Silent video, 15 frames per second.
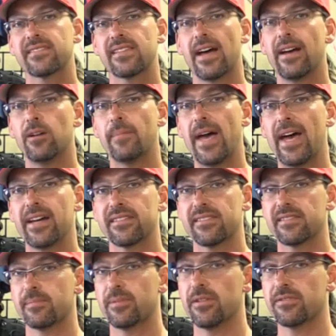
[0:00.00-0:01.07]
style bags
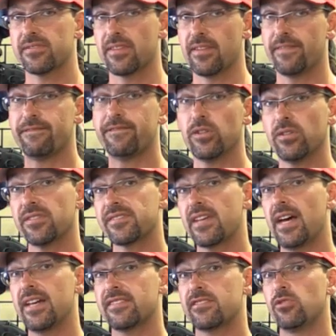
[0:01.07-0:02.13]
as opposed to the full
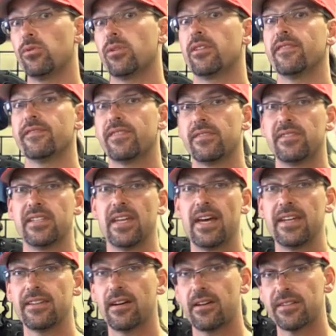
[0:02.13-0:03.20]
size
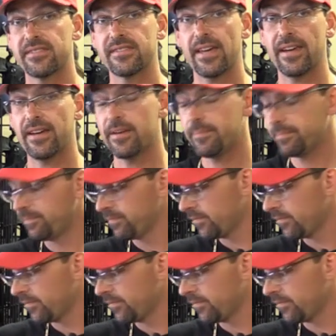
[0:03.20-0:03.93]
$259 setup.